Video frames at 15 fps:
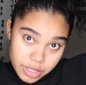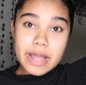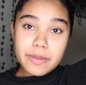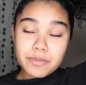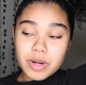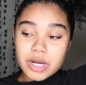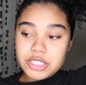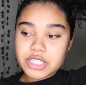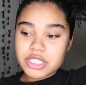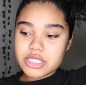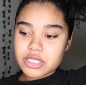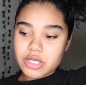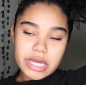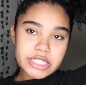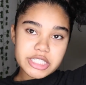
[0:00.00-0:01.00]
I brush
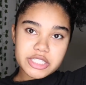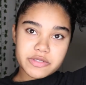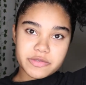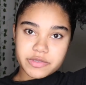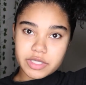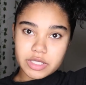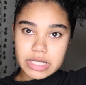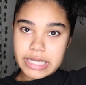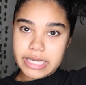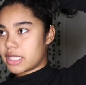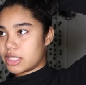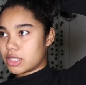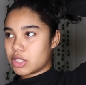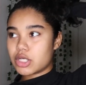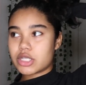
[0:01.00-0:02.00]
until I just feel like
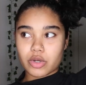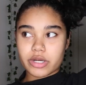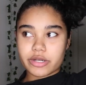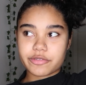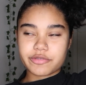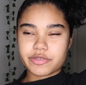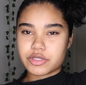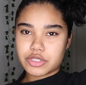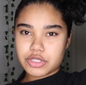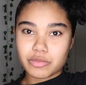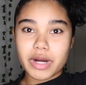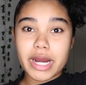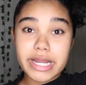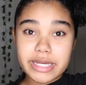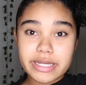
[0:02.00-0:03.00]
it looks, or it feels
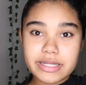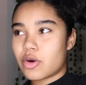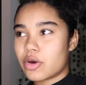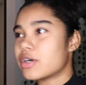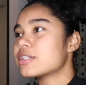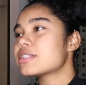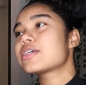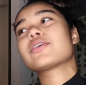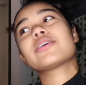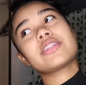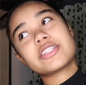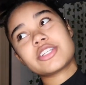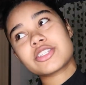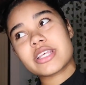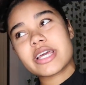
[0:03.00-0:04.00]
right, or until
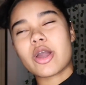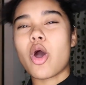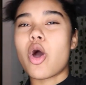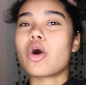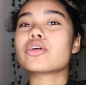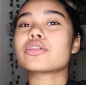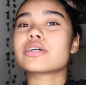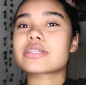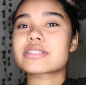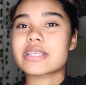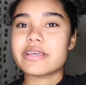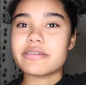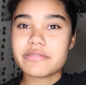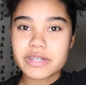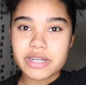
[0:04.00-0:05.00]
just like all looks
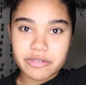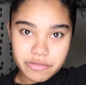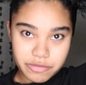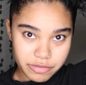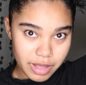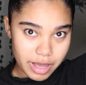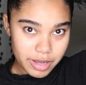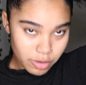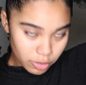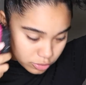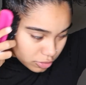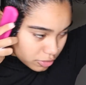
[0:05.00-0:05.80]
even and flat all